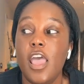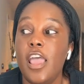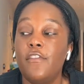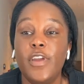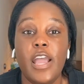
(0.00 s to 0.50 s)

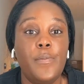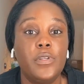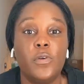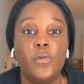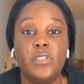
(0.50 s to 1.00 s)
every
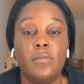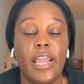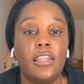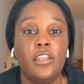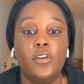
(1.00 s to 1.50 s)
episode was some
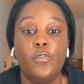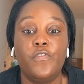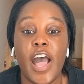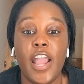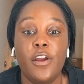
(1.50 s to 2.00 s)
like little
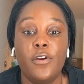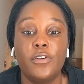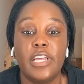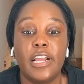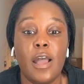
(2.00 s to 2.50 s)

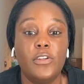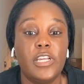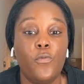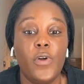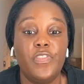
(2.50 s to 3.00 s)
fires. Like I was
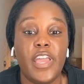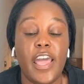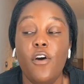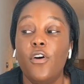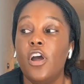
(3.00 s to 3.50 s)
like, what the
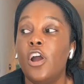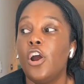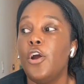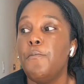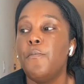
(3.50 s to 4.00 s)
hell?
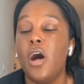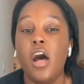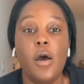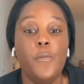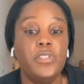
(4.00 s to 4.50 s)
Her
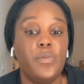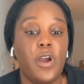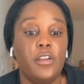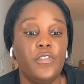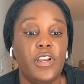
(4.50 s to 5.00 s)
mom was
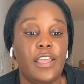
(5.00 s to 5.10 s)
part of it.